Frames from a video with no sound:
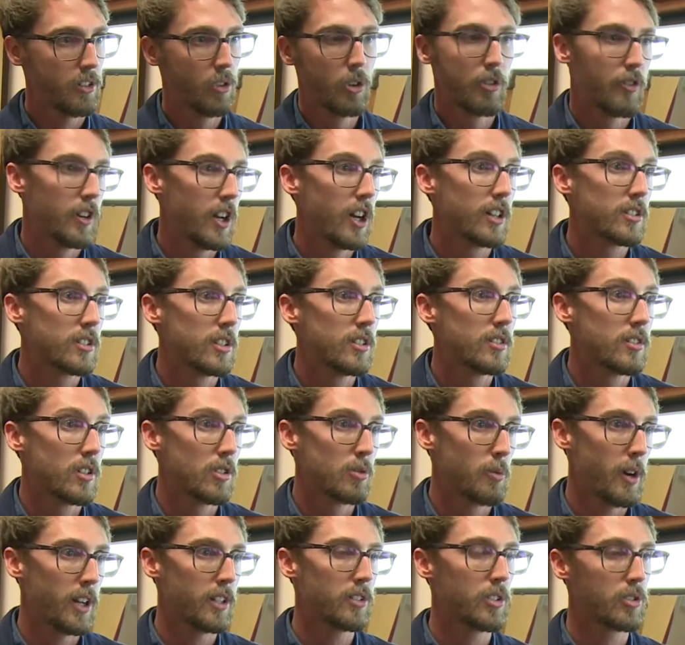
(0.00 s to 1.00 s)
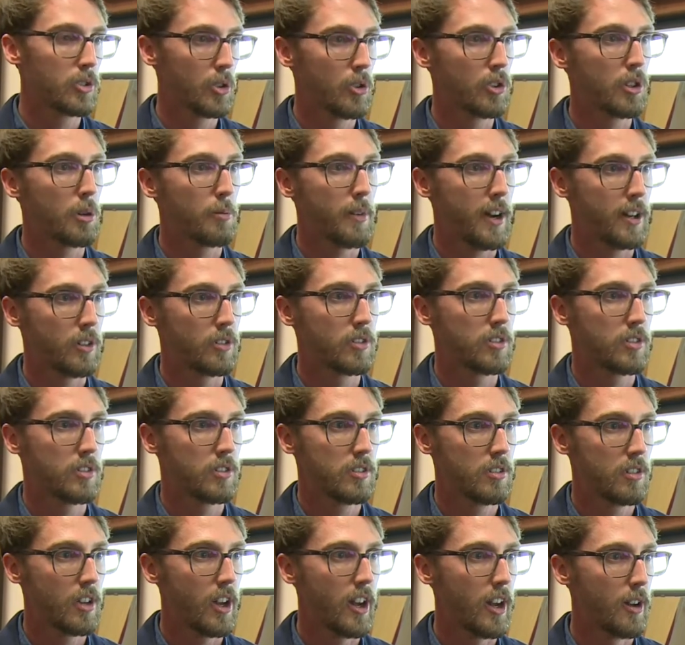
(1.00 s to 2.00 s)
or reluctance as well, to talk
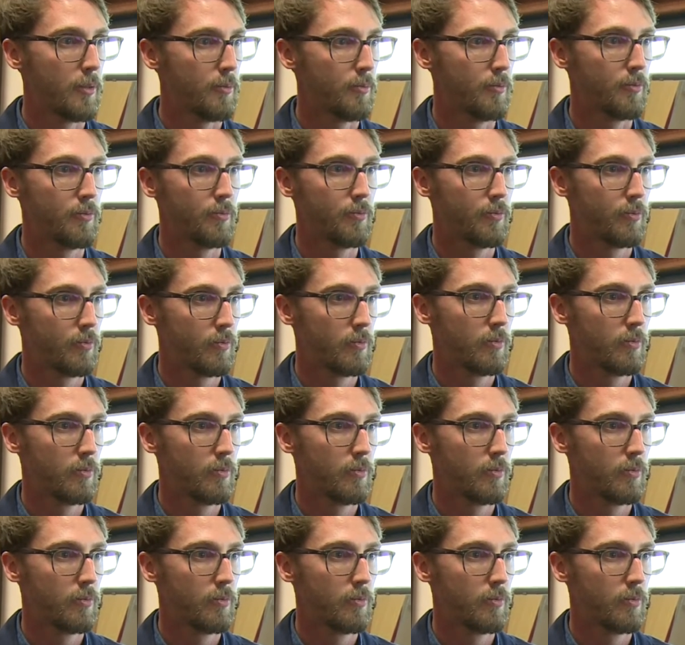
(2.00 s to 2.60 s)
about the